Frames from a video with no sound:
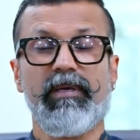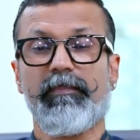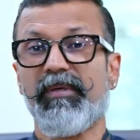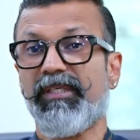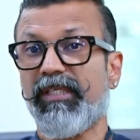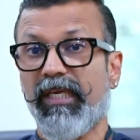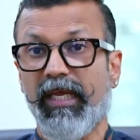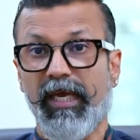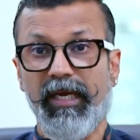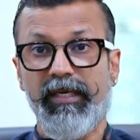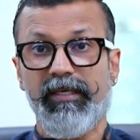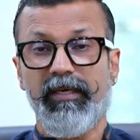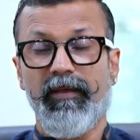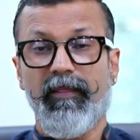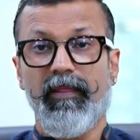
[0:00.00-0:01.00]
may be
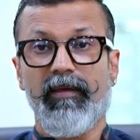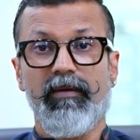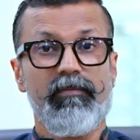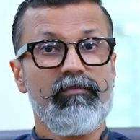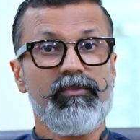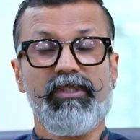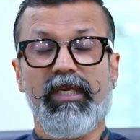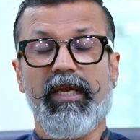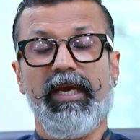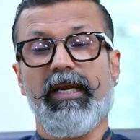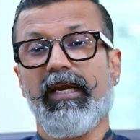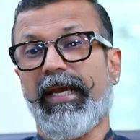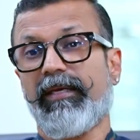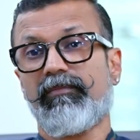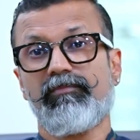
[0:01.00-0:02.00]

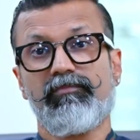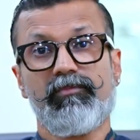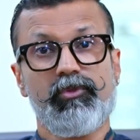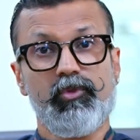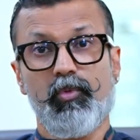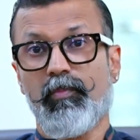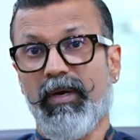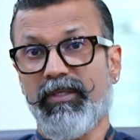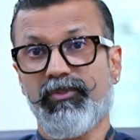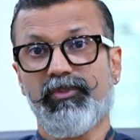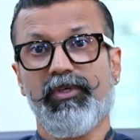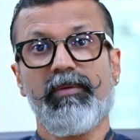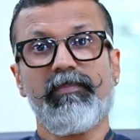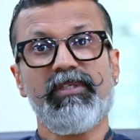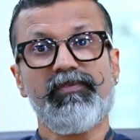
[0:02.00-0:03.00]
delayed like 2 months,
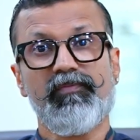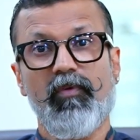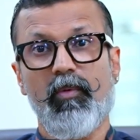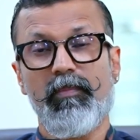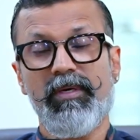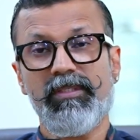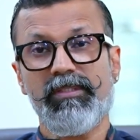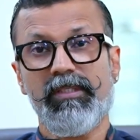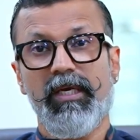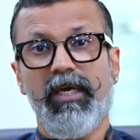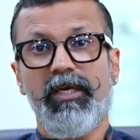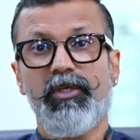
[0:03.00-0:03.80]
3 months, 4 months.